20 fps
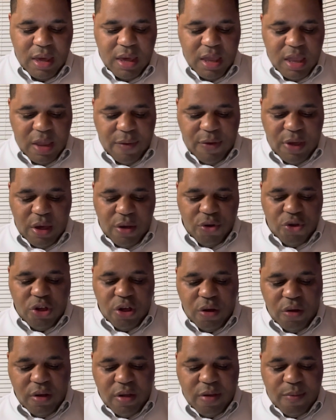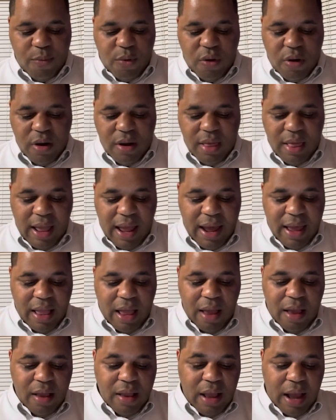The video shows more light
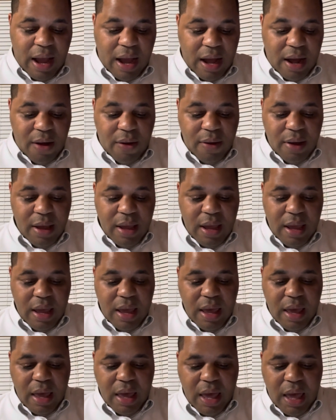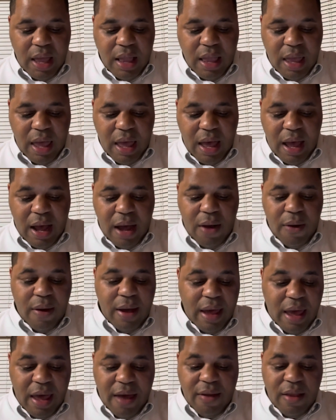on how and how
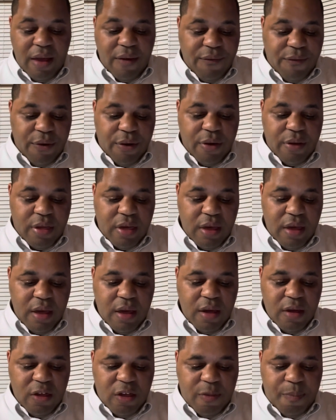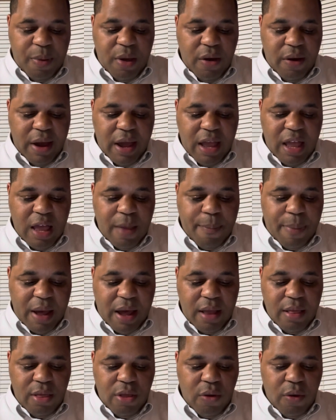an effort spearheaded by
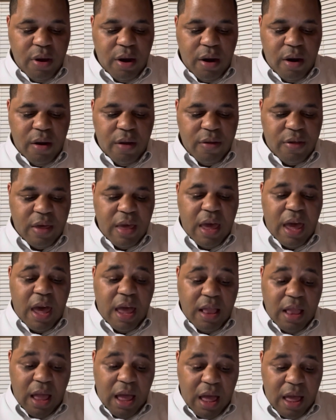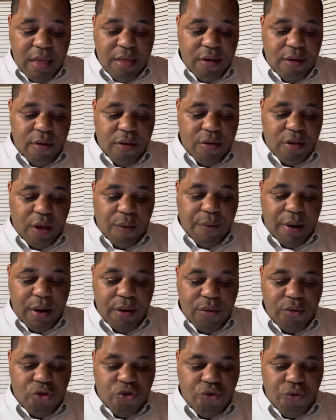lawyers and others
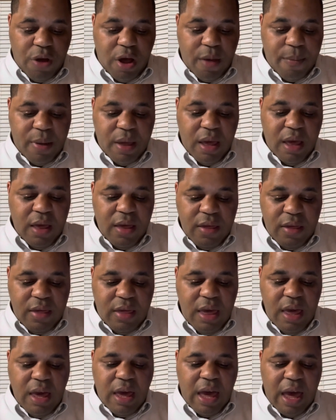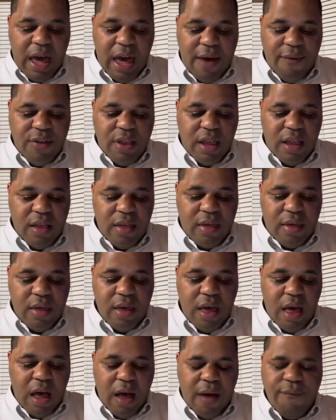around Trump, seek evidence
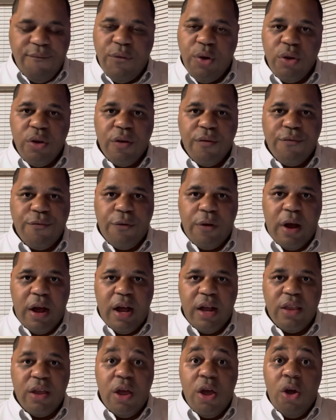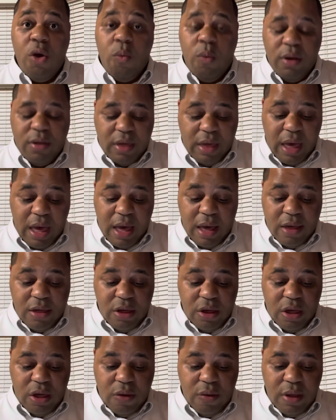of voter fraud was
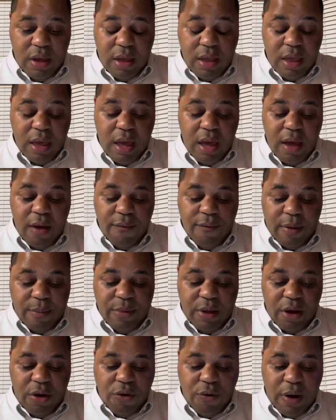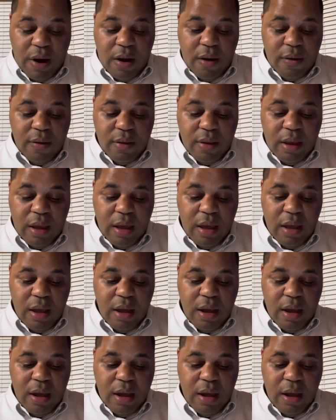executed from the ground